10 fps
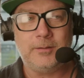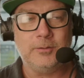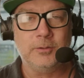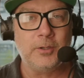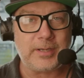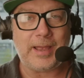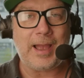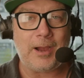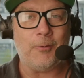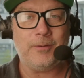look
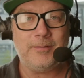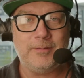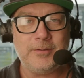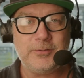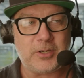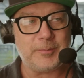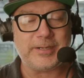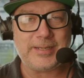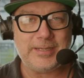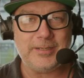out. You talk about
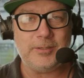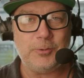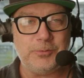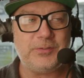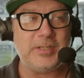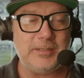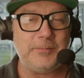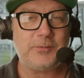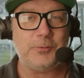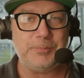a kid who
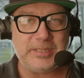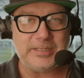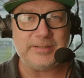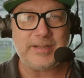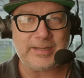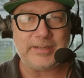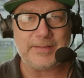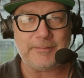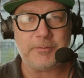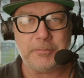seems to be taking
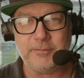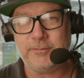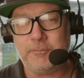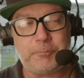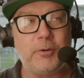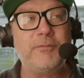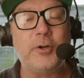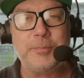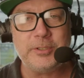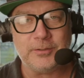that
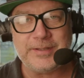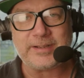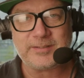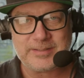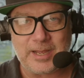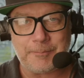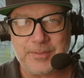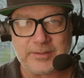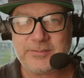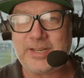proverbial next step,
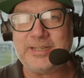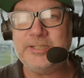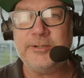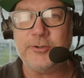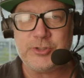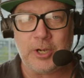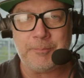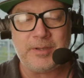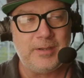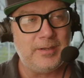that second-year
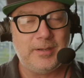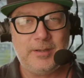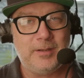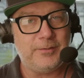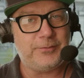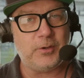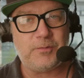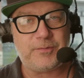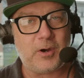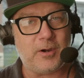jump. So far,